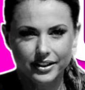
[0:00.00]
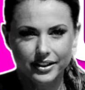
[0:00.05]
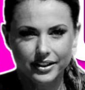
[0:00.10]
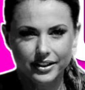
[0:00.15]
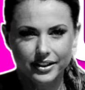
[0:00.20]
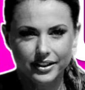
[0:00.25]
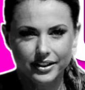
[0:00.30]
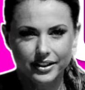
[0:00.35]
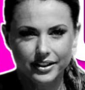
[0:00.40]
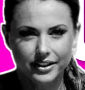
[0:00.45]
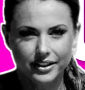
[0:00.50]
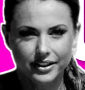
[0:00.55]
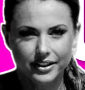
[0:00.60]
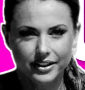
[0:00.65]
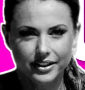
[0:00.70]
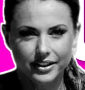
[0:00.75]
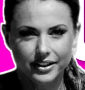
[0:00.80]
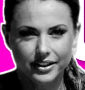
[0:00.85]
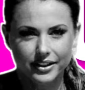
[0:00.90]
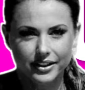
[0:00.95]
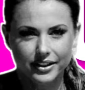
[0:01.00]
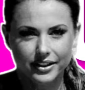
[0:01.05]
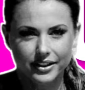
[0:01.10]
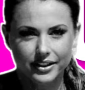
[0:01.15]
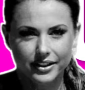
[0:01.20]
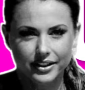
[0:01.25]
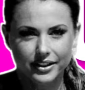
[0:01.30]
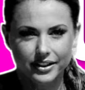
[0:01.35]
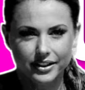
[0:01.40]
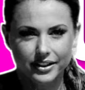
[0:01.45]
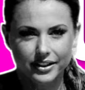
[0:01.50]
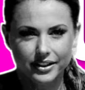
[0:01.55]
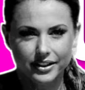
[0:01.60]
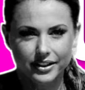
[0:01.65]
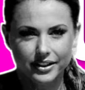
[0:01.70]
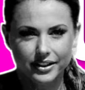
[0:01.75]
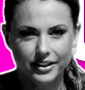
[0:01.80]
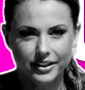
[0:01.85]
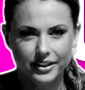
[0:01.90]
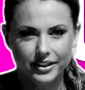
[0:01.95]

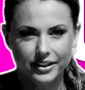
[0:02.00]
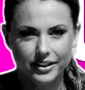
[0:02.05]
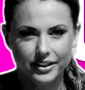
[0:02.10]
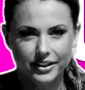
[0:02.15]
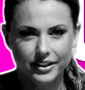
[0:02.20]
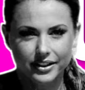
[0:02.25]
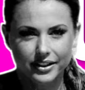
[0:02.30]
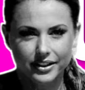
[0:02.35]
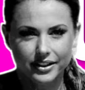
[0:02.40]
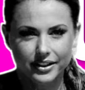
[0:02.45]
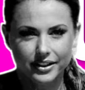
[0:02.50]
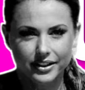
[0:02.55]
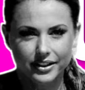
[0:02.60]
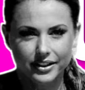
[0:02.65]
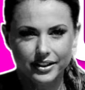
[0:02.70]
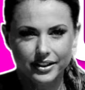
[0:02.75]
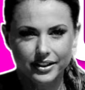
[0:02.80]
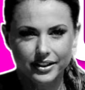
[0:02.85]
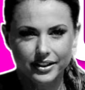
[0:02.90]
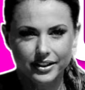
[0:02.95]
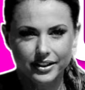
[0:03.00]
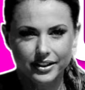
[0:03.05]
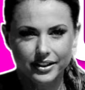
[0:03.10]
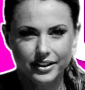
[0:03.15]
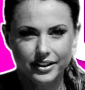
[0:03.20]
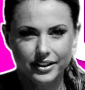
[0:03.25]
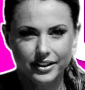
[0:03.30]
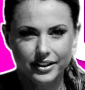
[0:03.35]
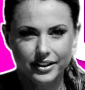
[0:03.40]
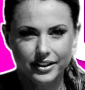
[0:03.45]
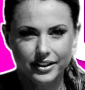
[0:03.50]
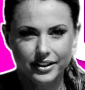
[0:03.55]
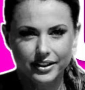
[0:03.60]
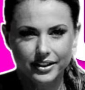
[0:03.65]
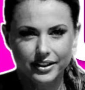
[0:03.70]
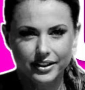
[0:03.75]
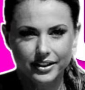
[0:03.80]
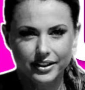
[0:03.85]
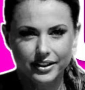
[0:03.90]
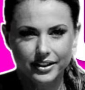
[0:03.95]

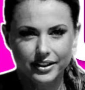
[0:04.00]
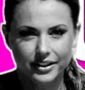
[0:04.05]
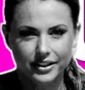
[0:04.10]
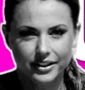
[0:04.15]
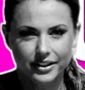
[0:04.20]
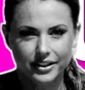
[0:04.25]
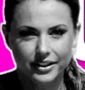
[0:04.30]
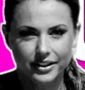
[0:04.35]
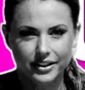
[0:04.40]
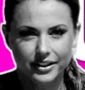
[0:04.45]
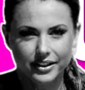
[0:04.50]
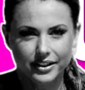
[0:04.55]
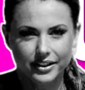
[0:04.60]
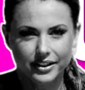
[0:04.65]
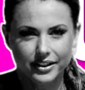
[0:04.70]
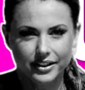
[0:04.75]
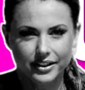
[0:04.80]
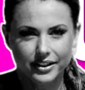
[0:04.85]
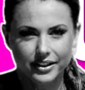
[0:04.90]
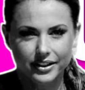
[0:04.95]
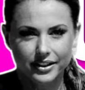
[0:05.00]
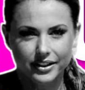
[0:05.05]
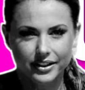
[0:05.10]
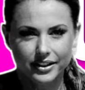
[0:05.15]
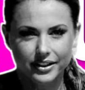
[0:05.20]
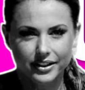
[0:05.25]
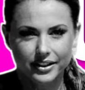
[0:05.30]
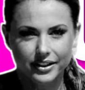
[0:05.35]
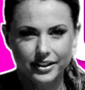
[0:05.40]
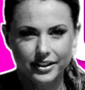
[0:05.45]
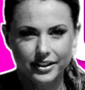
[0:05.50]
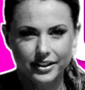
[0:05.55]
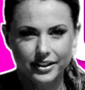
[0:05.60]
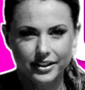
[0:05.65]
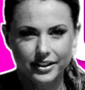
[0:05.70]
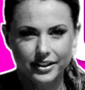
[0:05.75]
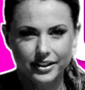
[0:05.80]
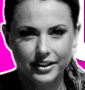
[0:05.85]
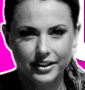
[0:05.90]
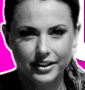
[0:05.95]

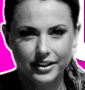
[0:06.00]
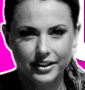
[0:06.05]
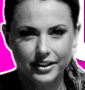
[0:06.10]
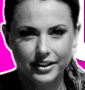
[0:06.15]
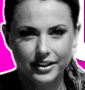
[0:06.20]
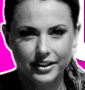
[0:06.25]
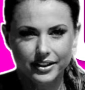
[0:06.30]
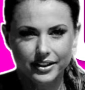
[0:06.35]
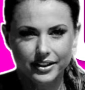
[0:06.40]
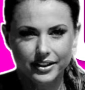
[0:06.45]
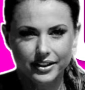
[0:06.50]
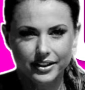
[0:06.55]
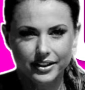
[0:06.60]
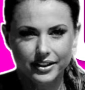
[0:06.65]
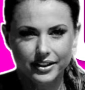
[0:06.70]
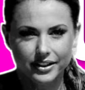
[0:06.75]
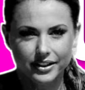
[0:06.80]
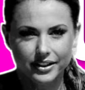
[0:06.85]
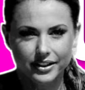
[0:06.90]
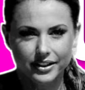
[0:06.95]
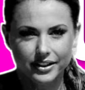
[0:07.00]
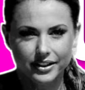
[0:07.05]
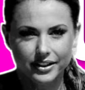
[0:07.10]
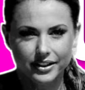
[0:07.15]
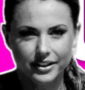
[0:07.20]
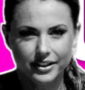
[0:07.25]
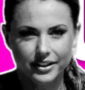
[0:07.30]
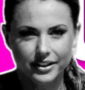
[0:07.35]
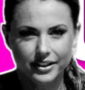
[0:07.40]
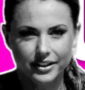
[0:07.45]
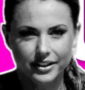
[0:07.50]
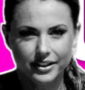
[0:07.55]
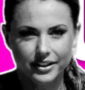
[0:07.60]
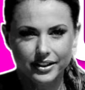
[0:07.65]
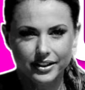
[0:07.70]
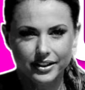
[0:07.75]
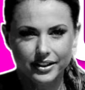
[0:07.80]
[no speech]